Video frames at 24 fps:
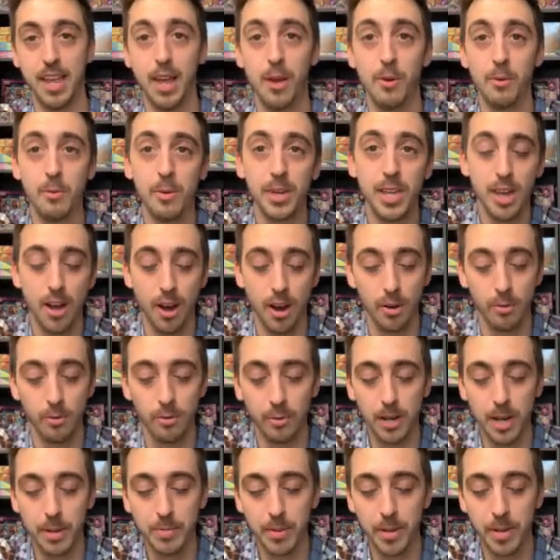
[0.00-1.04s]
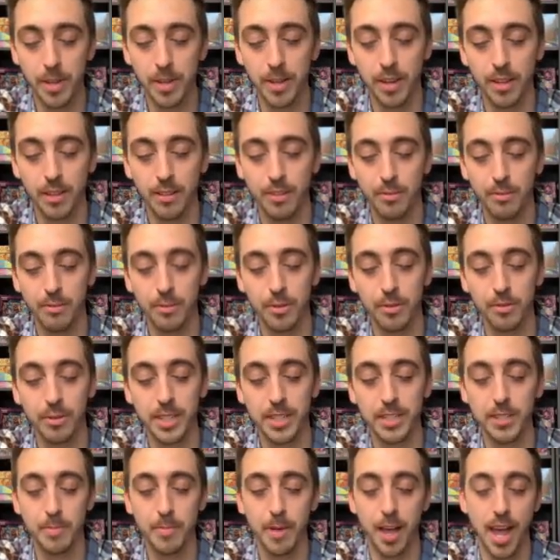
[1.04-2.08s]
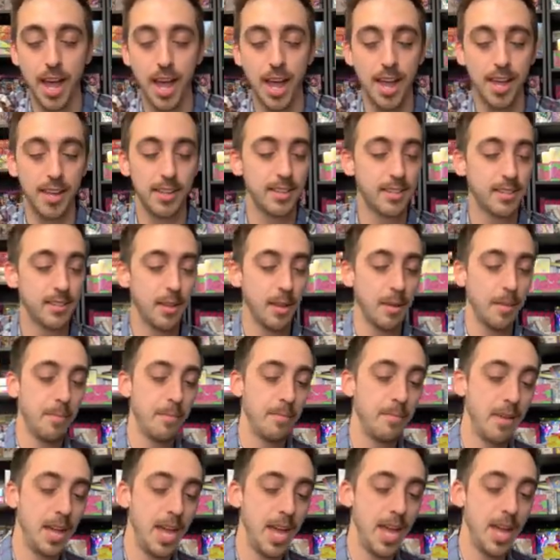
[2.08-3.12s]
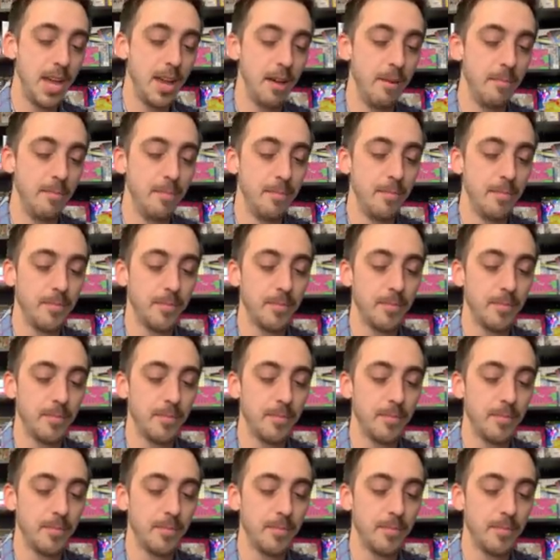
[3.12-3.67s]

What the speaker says: We are ripping through these packs. Bam.